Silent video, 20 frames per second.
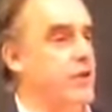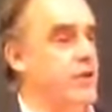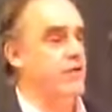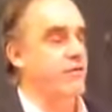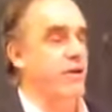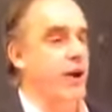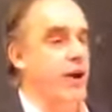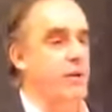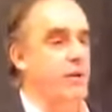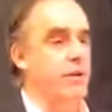
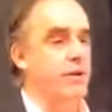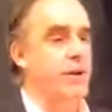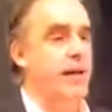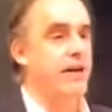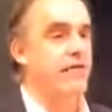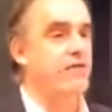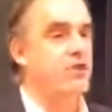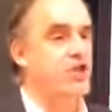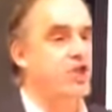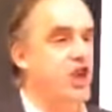environment
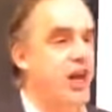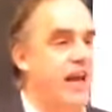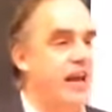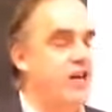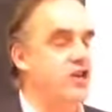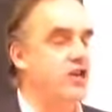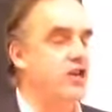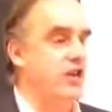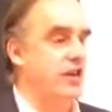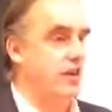have
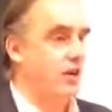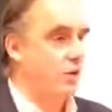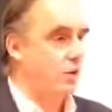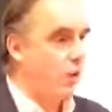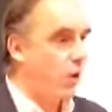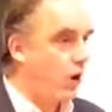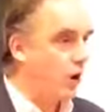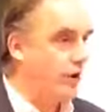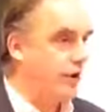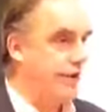changed in a
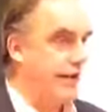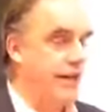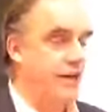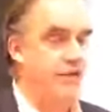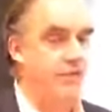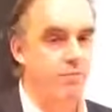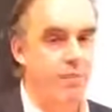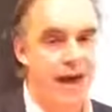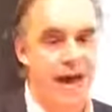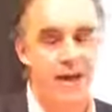
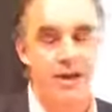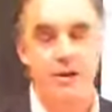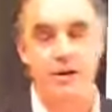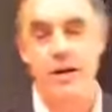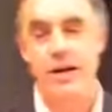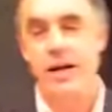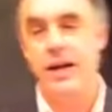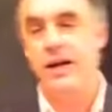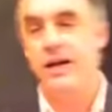qualitative manner